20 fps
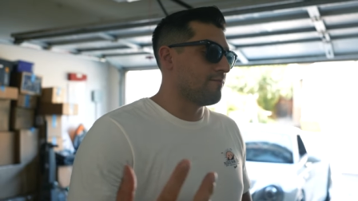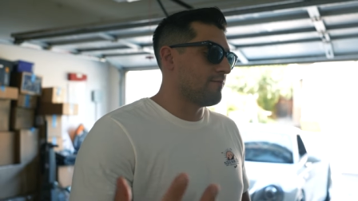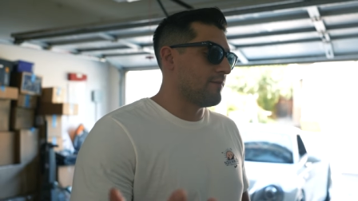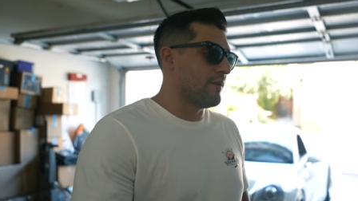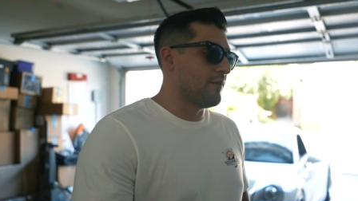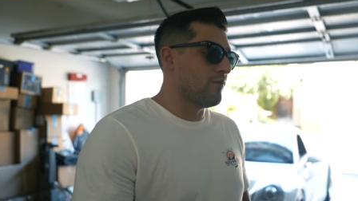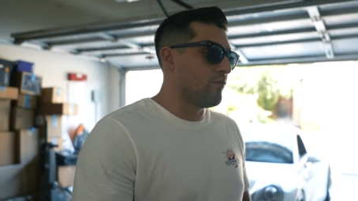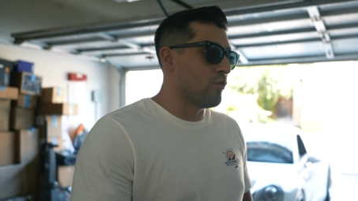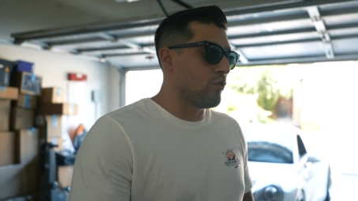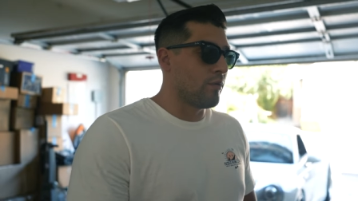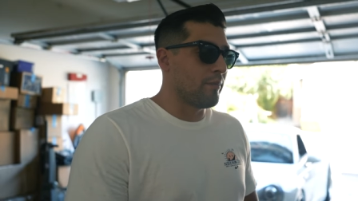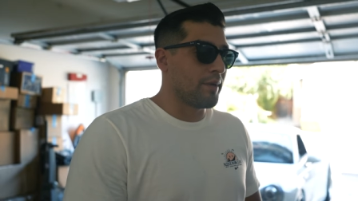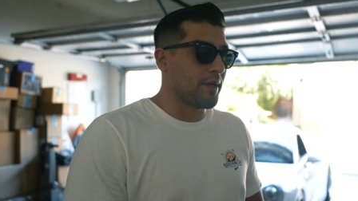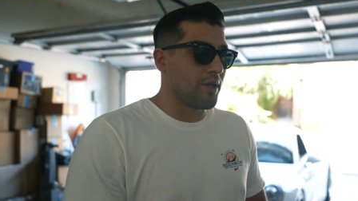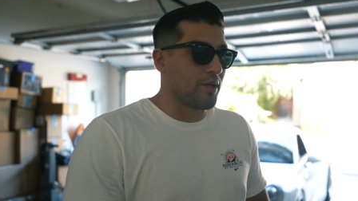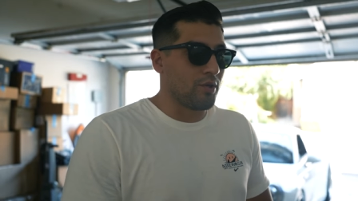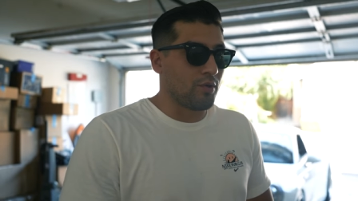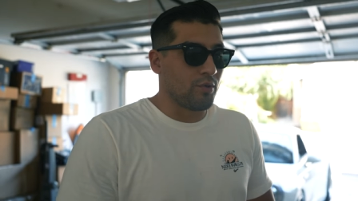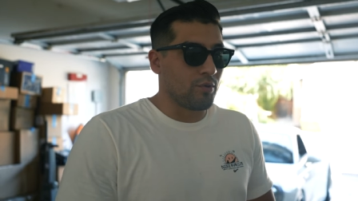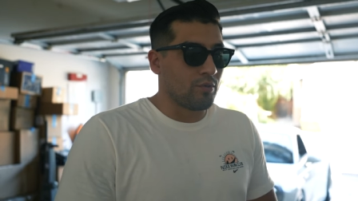informing
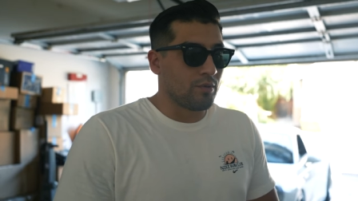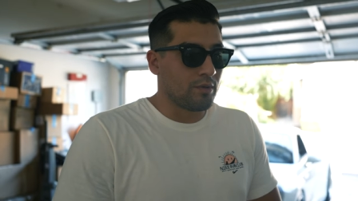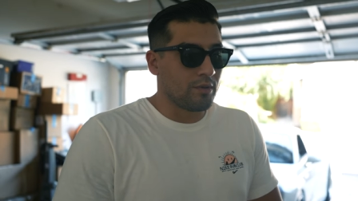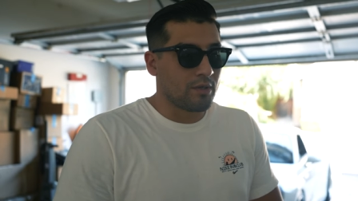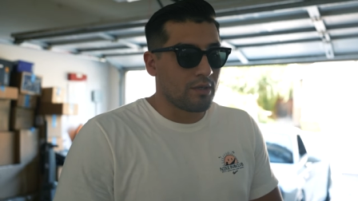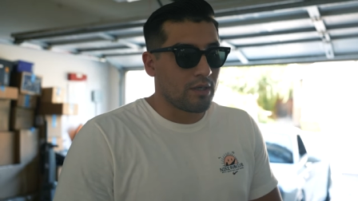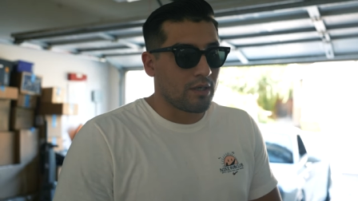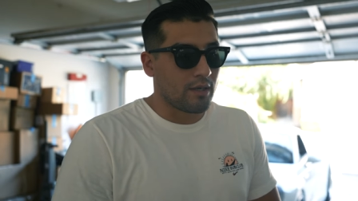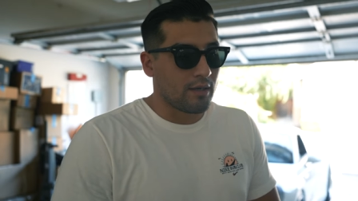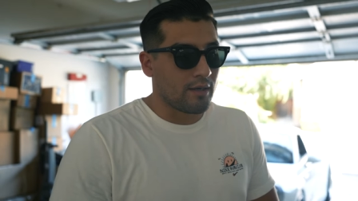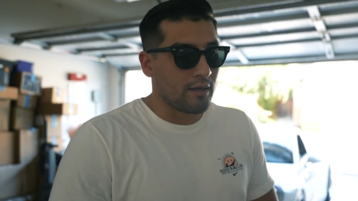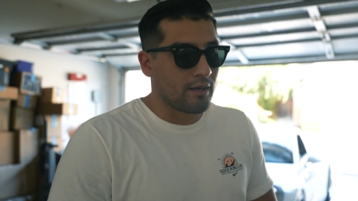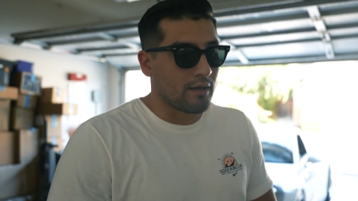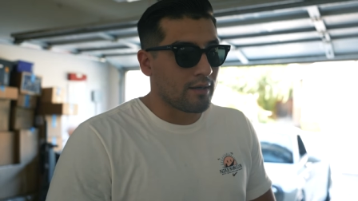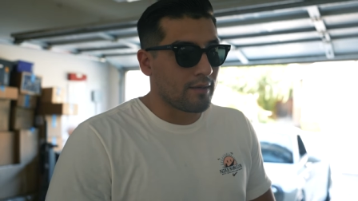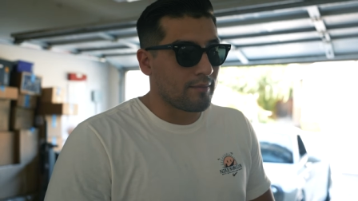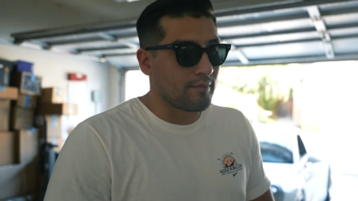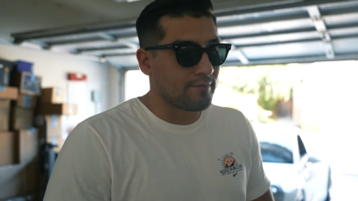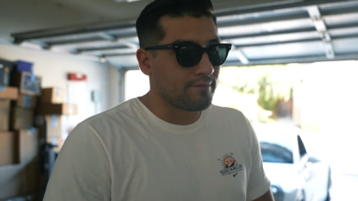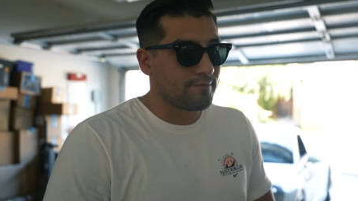you.
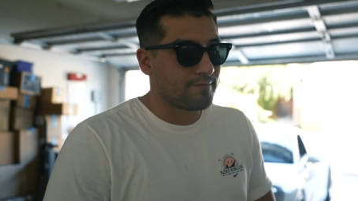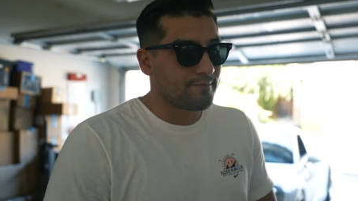Um,